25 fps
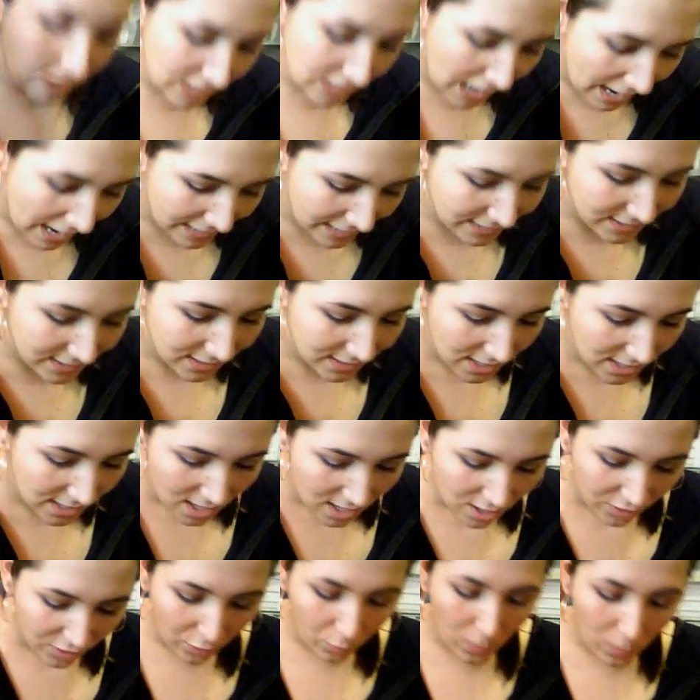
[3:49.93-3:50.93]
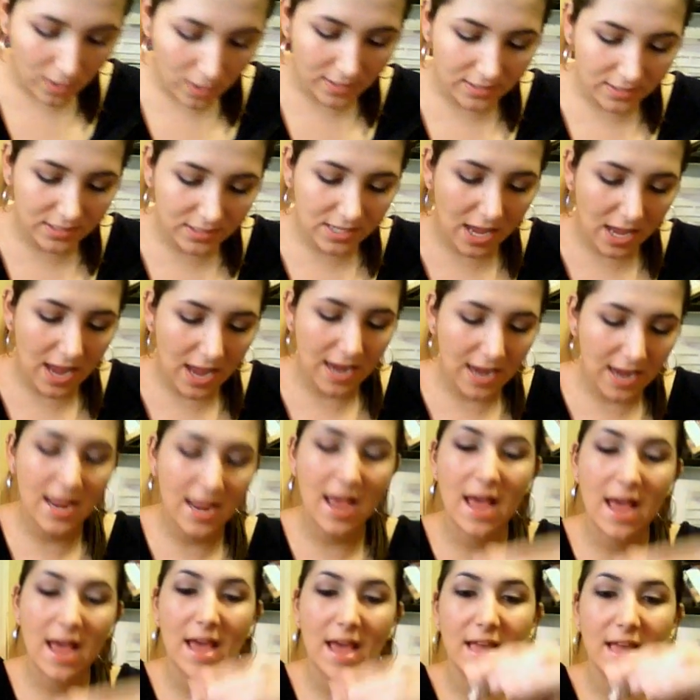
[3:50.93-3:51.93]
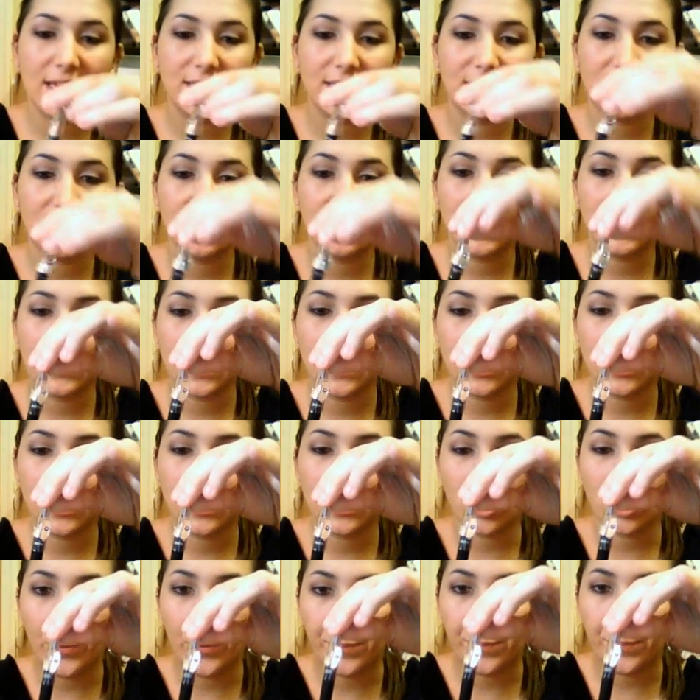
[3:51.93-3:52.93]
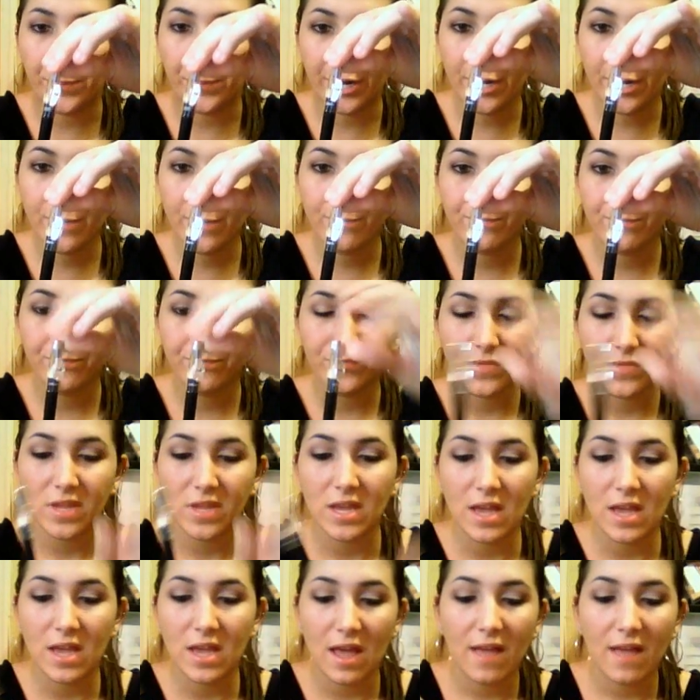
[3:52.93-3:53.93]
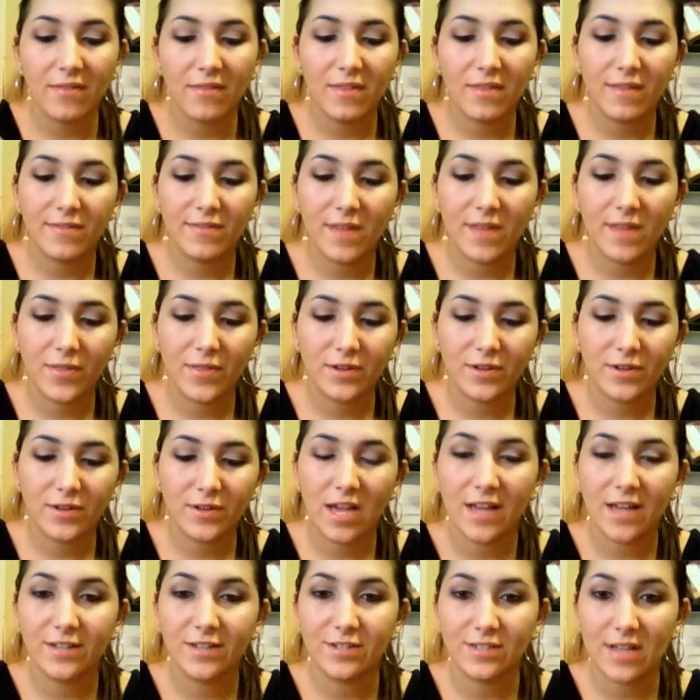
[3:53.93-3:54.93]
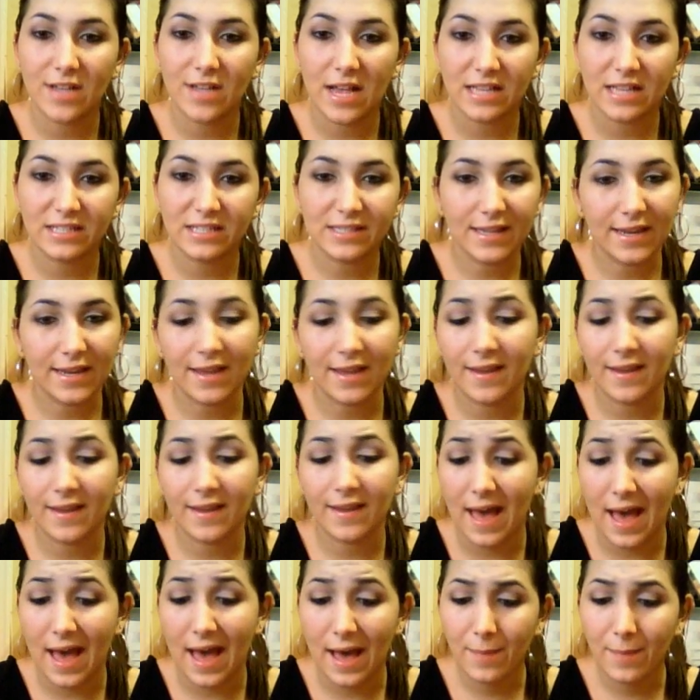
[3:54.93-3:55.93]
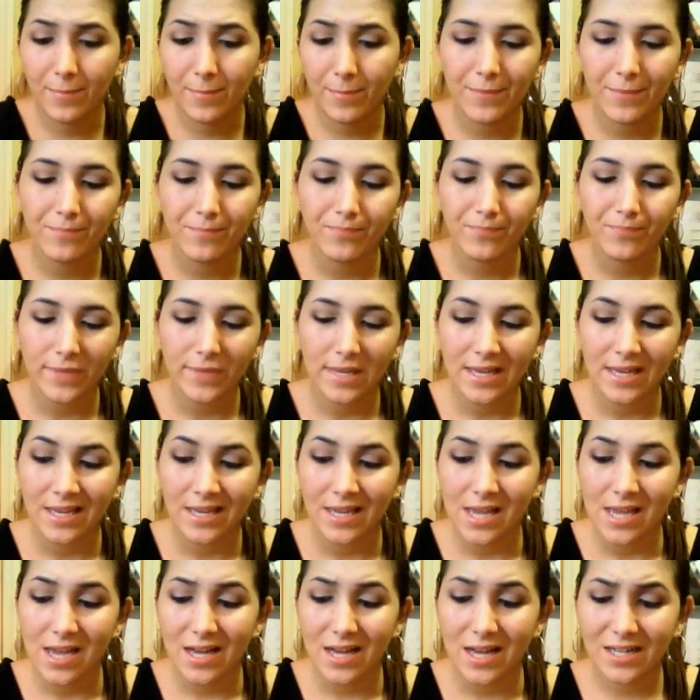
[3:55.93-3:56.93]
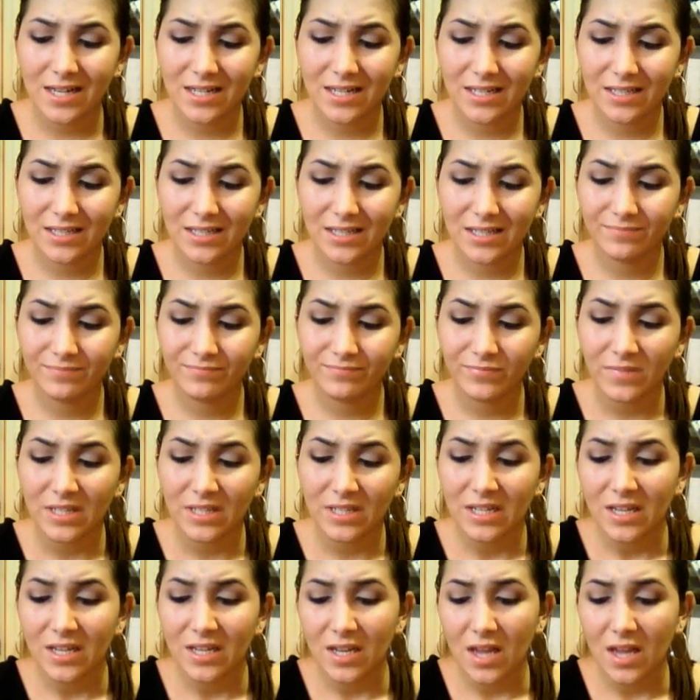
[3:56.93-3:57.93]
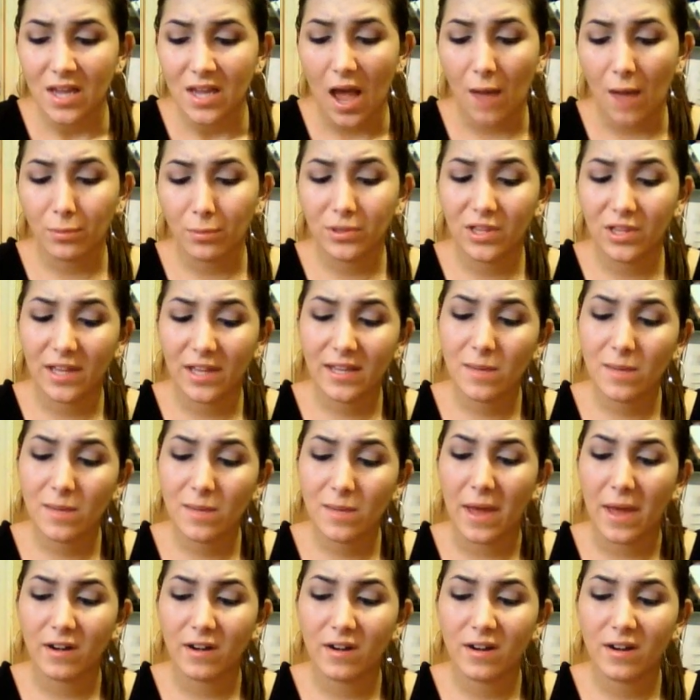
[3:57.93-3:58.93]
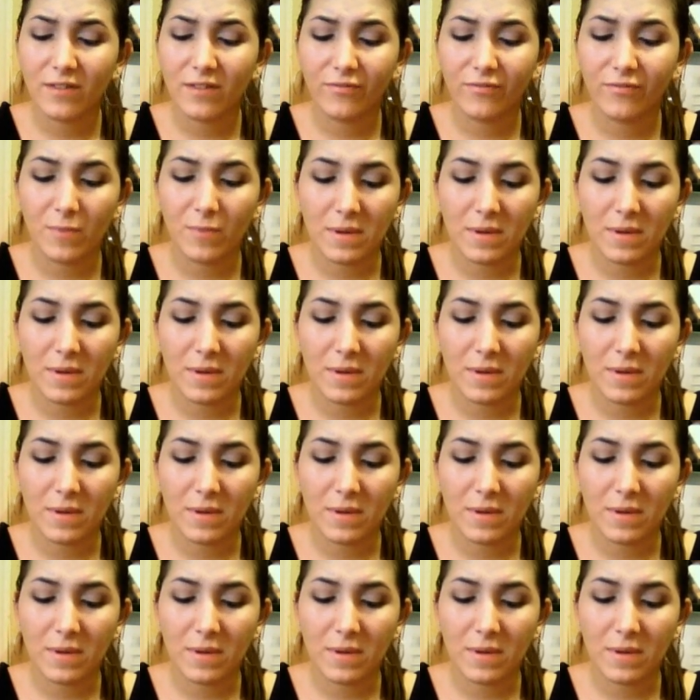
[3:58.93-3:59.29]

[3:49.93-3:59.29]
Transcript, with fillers: sides. The one side has the sharpener, and then the other side just has like a cap. Um, I would like it better if